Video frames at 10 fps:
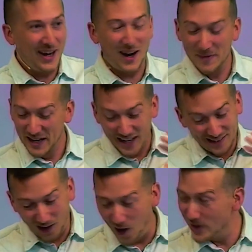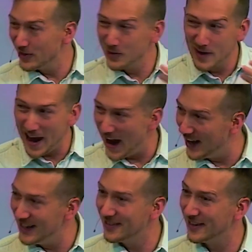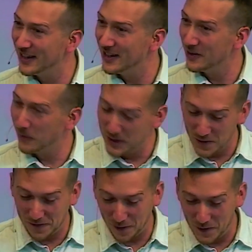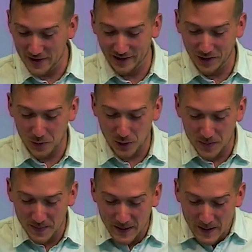up. It's hard to do anything when your phone is in the room.